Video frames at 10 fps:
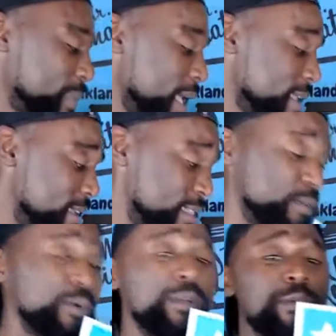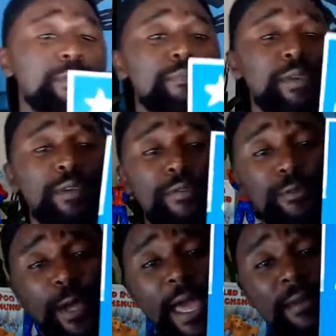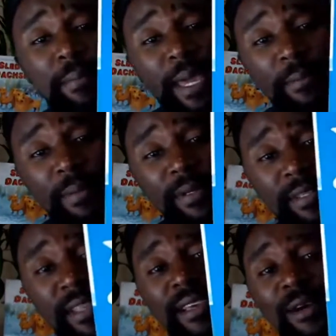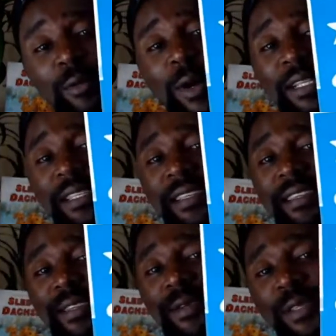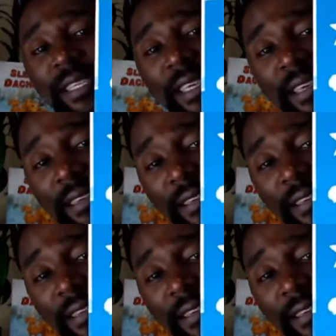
Another one with beautiful end papers. What do you see?